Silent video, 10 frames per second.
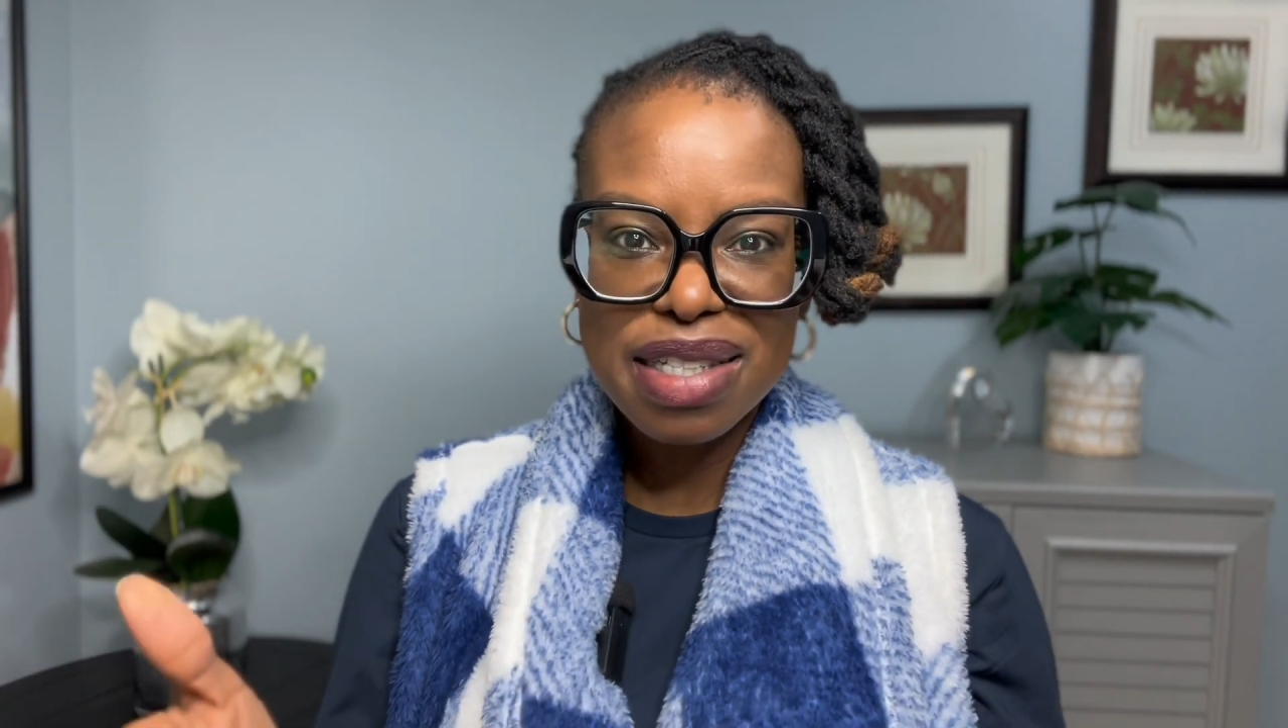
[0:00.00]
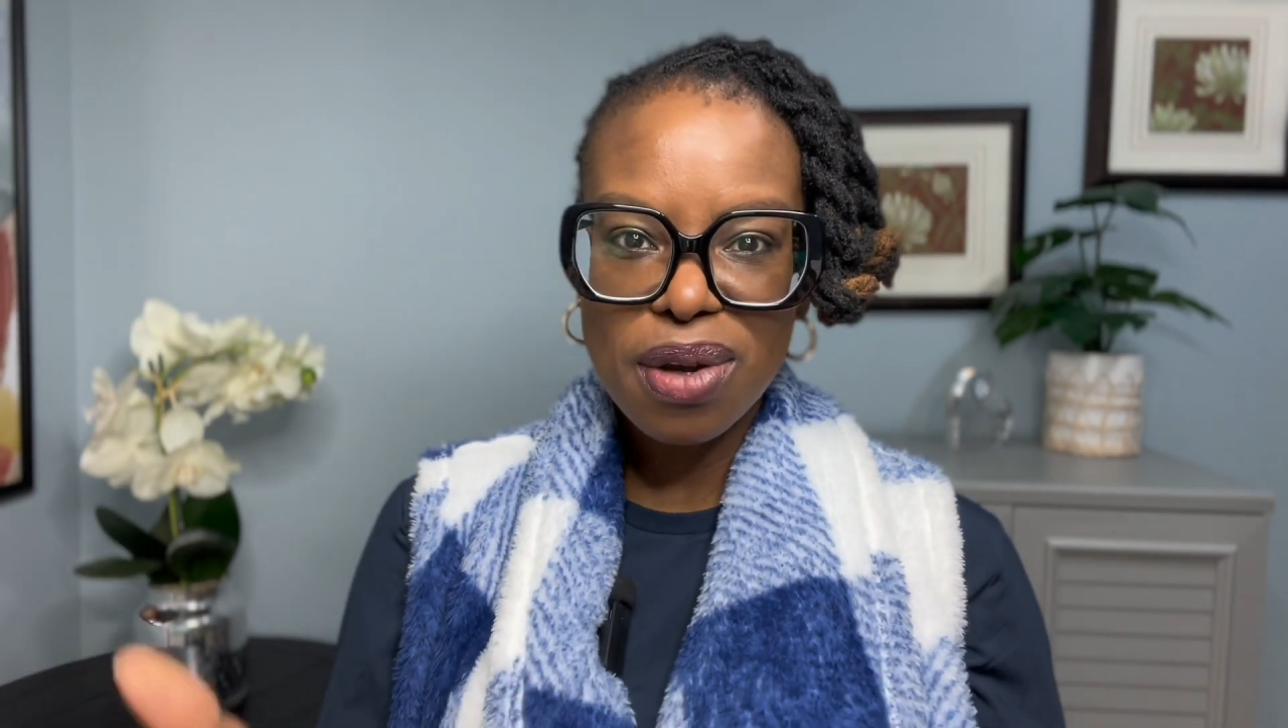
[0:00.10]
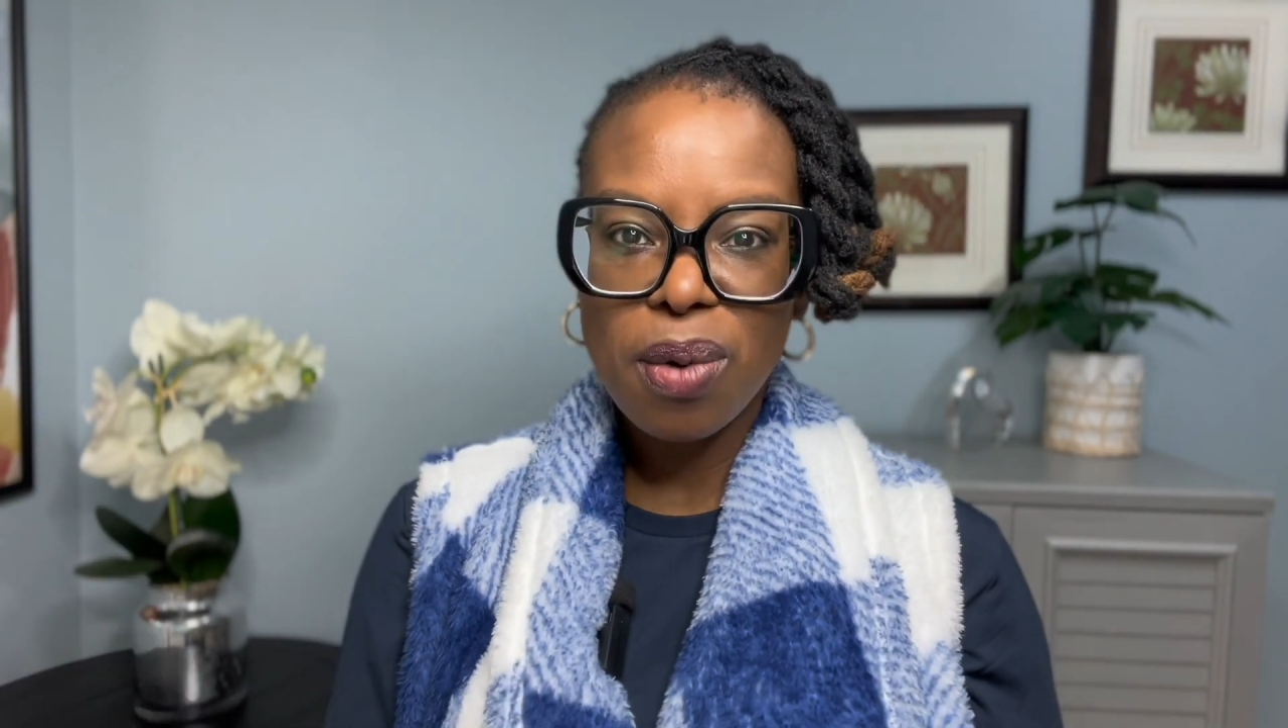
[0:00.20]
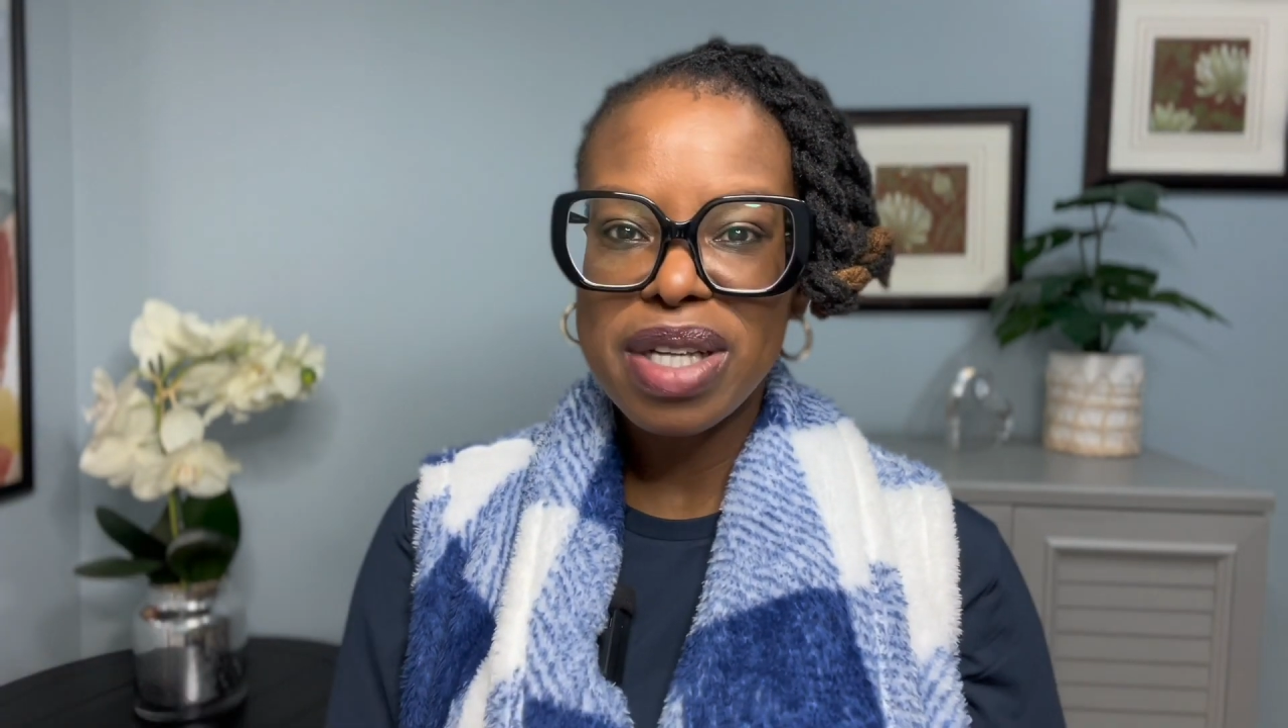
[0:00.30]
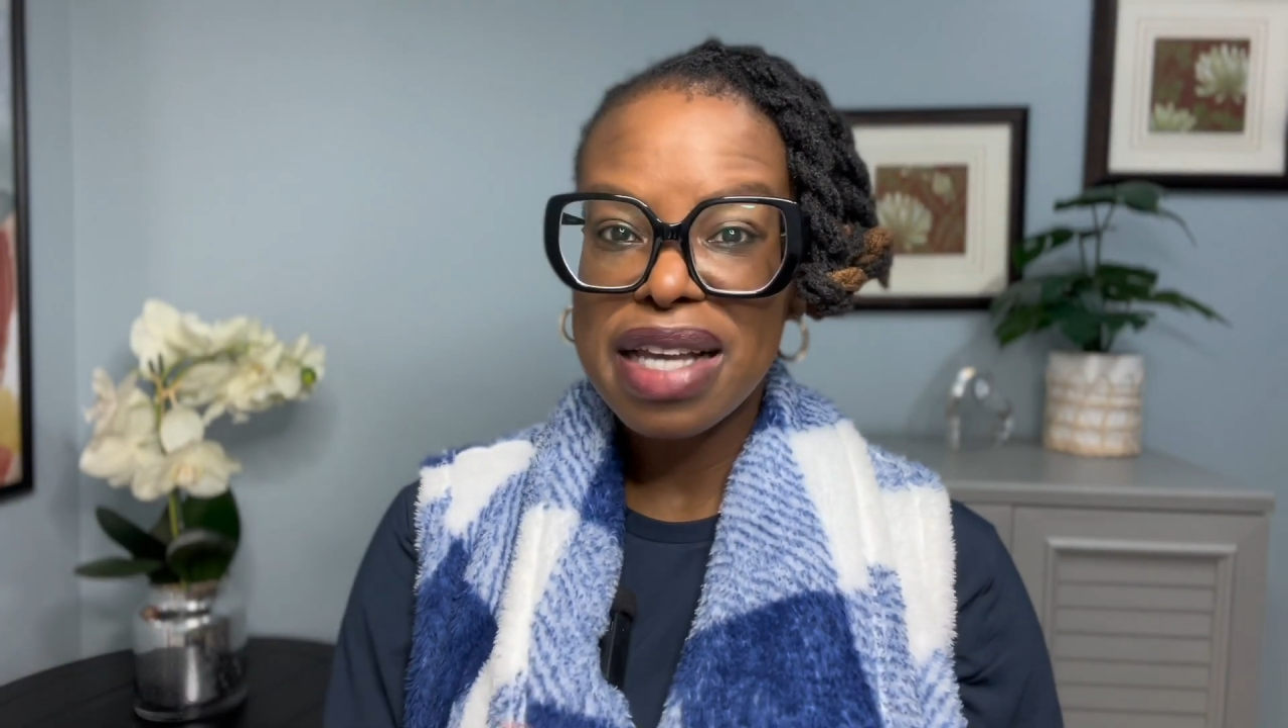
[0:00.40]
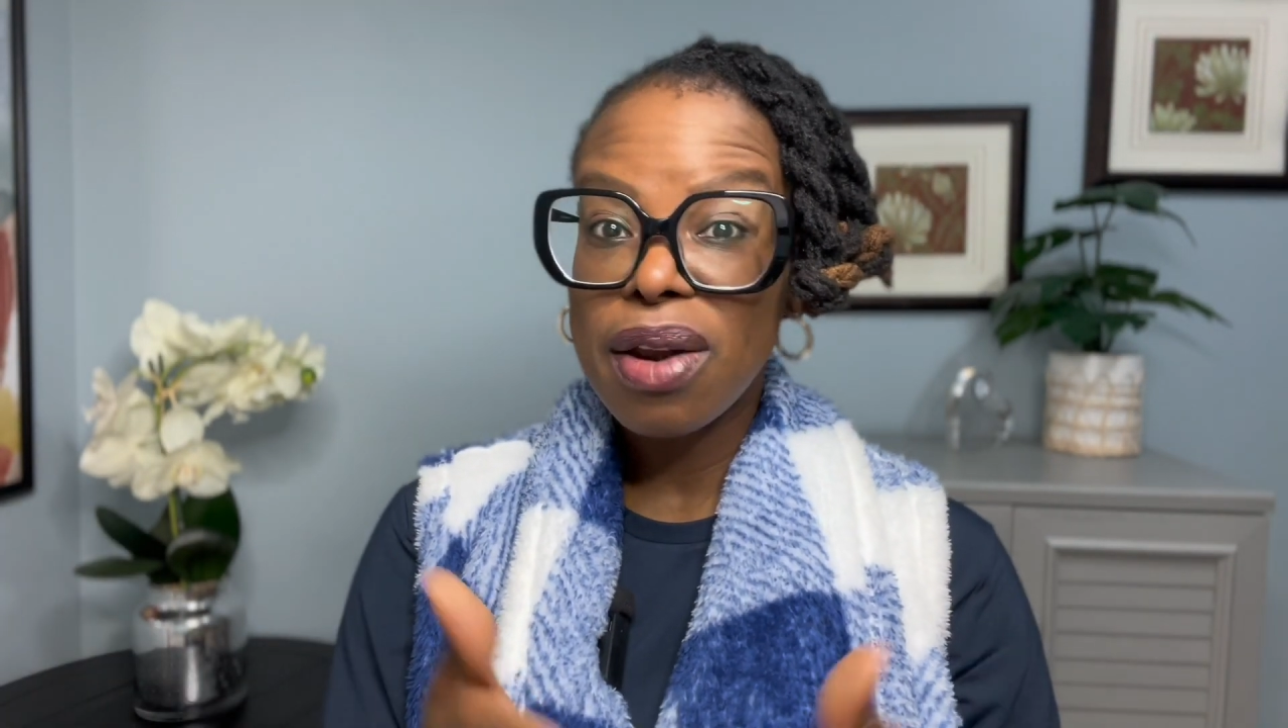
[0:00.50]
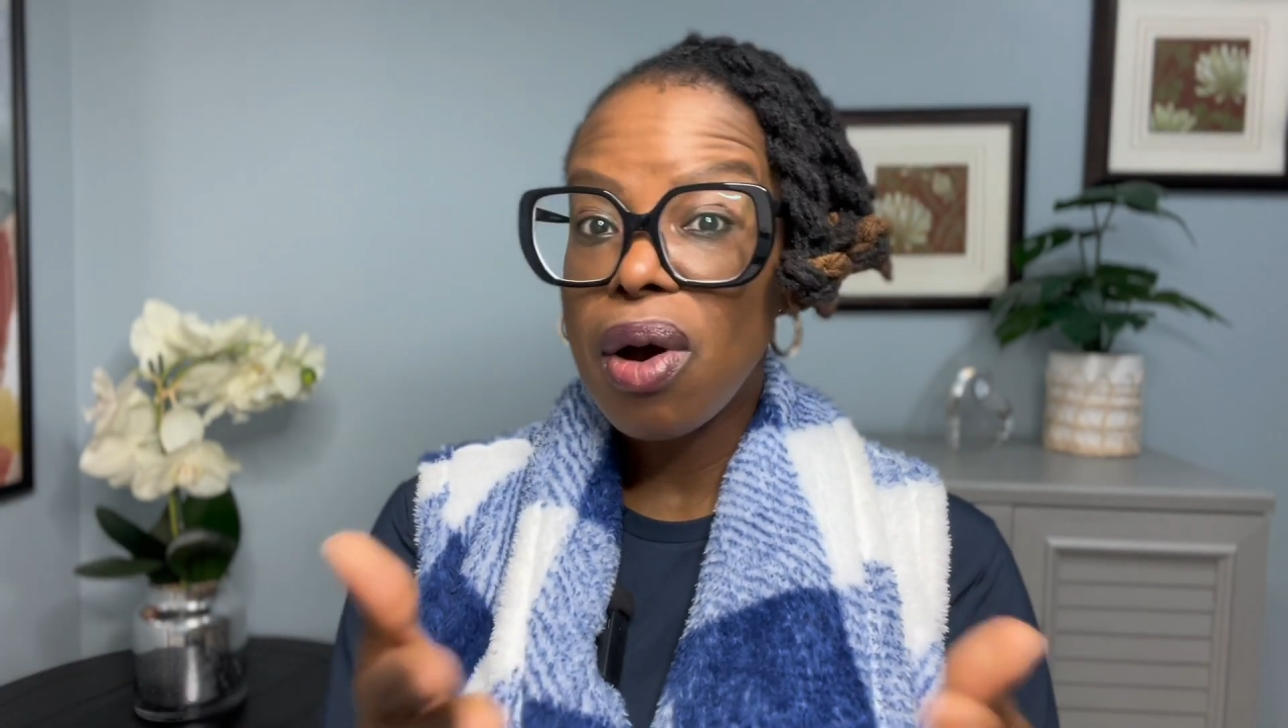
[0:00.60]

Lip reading: is always an